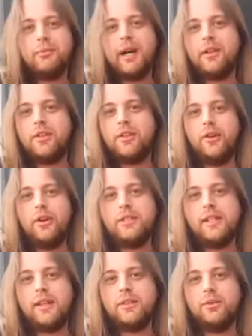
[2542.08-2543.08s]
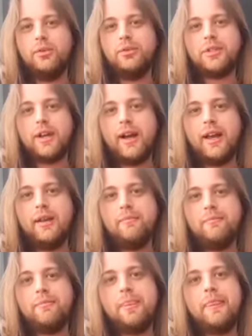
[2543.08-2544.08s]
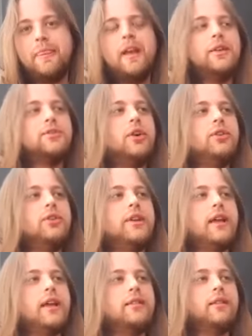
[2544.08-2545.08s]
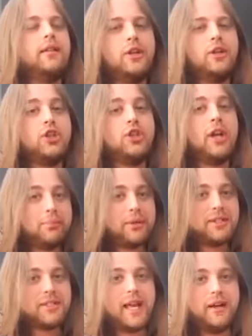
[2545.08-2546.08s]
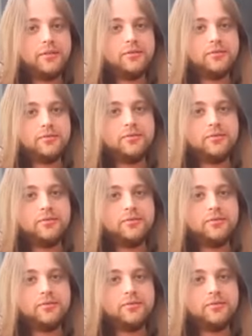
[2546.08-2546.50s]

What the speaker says: and minor third together all the time. So you get a sharper sound.